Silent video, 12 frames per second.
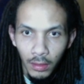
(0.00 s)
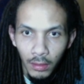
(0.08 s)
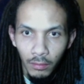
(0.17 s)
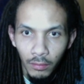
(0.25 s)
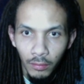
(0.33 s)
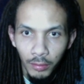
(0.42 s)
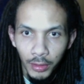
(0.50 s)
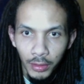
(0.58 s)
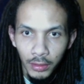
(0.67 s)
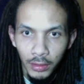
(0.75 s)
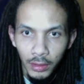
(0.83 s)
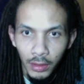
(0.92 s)
we'll be good
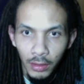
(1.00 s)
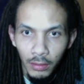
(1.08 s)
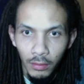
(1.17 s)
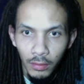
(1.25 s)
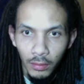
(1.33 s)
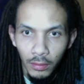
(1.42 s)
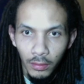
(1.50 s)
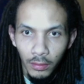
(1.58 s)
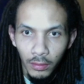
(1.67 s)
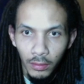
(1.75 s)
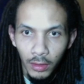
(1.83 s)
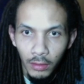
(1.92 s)
to go.
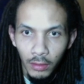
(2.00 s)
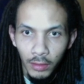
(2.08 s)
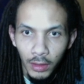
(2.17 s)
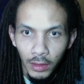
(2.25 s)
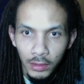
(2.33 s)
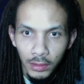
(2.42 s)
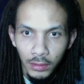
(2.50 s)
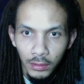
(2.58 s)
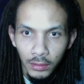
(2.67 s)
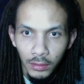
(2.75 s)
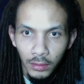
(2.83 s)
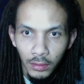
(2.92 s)
Oh gosh,
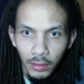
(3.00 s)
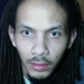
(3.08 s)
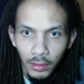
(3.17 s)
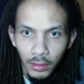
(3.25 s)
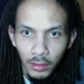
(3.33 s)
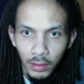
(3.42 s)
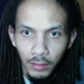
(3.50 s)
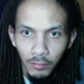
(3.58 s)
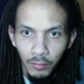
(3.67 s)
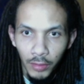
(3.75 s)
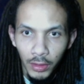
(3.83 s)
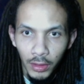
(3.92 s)
giving me
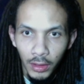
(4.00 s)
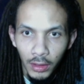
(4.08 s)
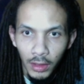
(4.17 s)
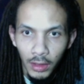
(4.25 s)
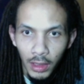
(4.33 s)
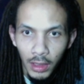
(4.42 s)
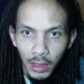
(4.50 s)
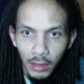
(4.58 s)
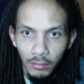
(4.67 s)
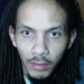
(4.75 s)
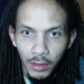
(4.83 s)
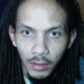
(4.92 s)
a headache. It's
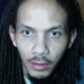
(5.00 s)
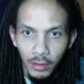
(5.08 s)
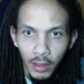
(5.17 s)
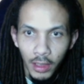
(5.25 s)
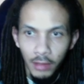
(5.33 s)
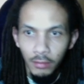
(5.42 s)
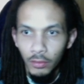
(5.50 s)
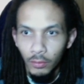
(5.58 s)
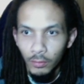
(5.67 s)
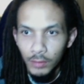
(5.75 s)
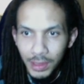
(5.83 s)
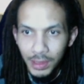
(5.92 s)
right there. All right, cool.
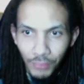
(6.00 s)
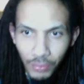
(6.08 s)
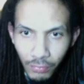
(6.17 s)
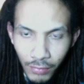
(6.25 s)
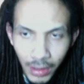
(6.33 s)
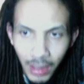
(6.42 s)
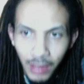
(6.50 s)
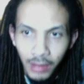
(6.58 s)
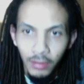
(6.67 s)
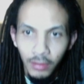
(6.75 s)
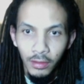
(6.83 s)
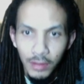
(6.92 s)

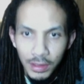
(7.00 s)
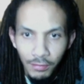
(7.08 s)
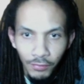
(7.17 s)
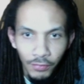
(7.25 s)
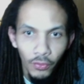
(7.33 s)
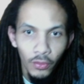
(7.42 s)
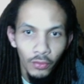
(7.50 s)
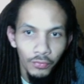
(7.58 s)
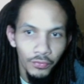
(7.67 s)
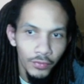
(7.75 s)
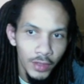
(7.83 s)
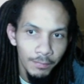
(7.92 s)

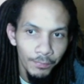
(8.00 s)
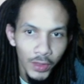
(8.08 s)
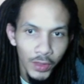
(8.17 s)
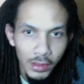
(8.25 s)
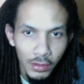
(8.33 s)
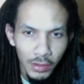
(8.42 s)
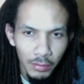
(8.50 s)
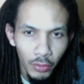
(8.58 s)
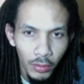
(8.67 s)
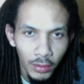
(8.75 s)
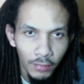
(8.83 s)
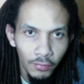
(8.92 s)
74.03 is our support
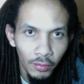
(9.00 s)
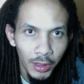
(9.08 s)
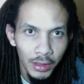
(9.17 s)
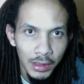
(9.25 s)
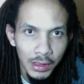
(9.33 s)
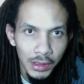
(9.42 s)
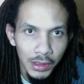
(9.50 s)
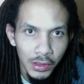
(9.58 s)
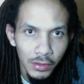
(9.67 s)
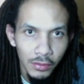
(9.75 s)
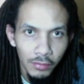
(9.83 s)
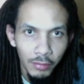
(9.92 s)
level to pay attention
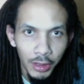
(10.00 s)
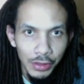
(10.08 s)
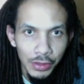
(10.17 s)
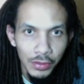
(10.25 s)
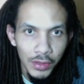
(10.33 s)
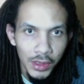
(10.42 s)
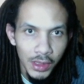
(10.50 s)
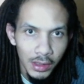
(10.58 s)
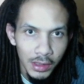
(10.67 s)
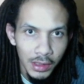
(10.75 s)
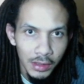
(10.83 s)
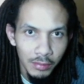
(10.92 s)
to, making sure the stock
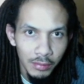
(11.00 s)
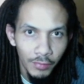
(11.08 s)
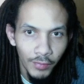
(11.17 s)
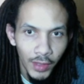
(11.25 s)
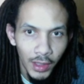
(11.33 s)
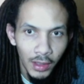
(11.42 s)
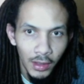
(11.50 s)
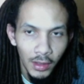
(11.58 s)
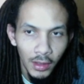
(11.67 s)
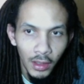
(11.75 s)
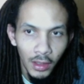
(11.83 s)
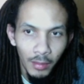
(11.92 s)
stays above that.
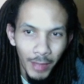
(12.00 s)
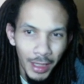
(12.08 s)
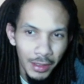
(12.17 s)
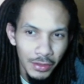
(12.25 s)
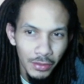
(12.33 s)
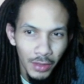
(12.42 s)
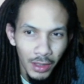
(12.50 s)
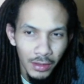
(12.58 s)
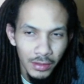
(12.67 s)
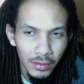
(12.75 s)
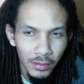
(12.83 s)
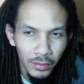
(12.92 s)
$82 is a
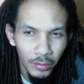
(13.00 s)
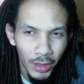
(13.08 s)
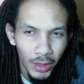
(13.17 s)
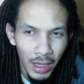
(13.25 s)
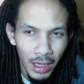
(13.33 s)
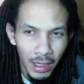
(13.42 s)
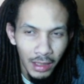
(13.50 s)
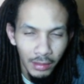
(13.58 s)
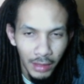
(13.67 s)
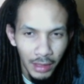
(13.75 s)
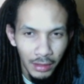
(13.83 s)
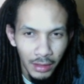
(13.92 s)
little bit high,
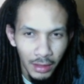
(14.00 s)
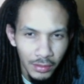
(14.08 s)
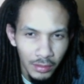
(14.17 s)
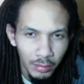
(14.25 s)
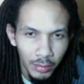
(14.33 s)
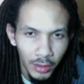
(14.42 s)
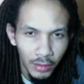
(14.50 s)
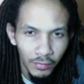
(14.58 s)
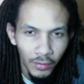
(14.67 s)
$8 above,